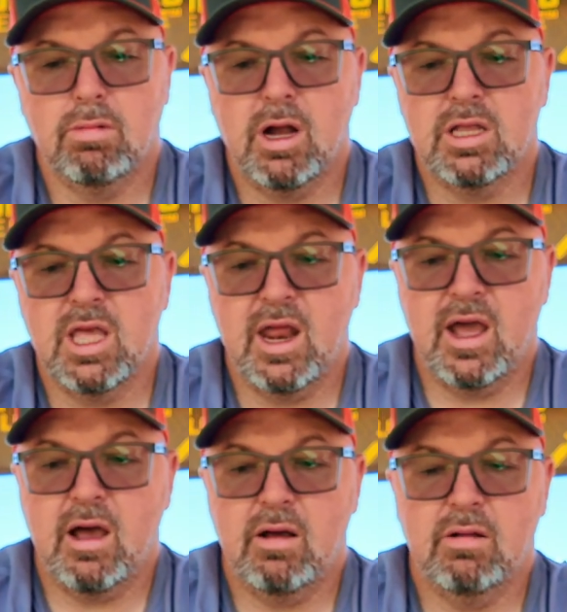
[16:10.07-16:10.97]
Rock that
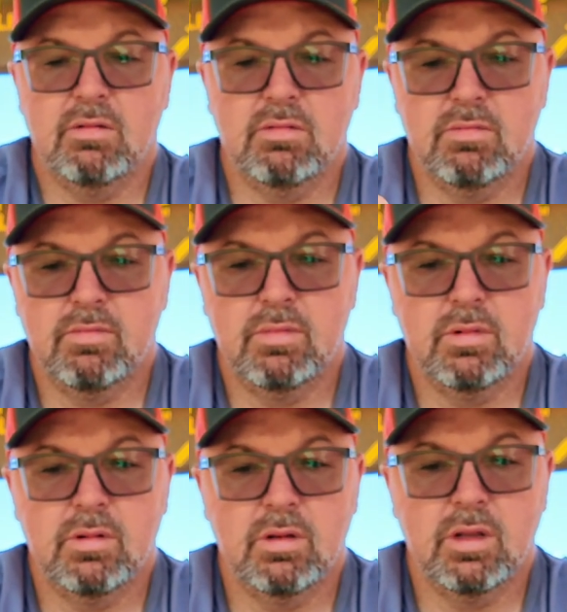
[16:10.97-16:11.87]
out.
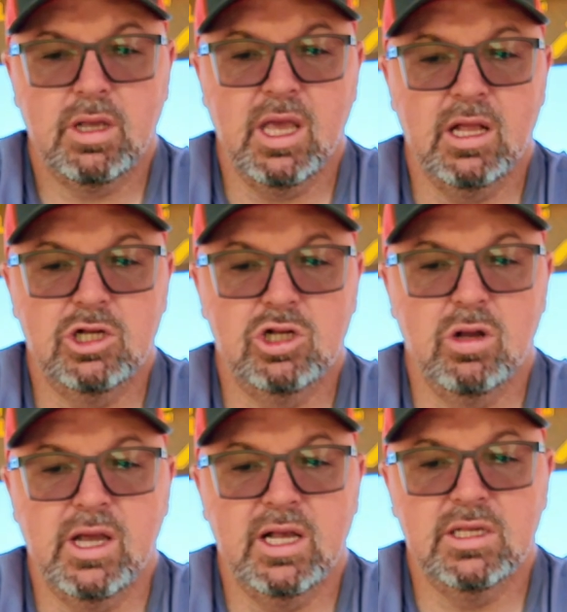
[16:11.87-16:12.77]
Again, show
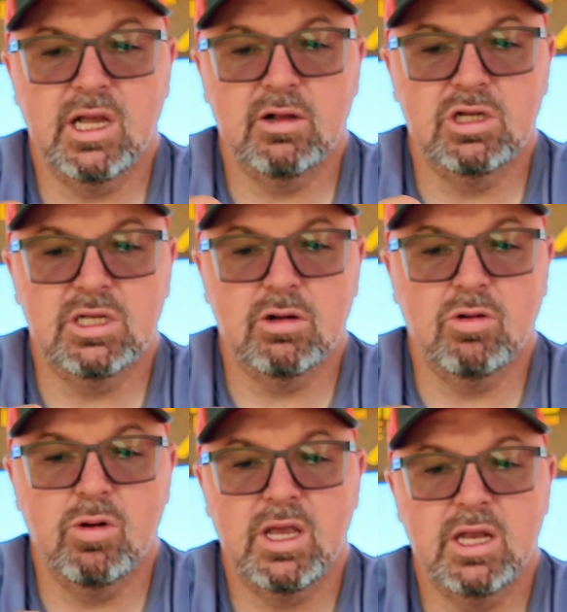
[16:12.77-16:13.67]
you guys just how
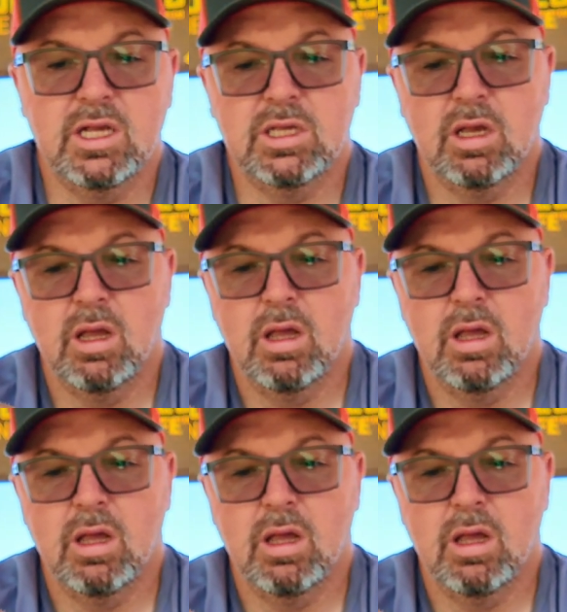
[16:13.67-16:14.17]
quick it is.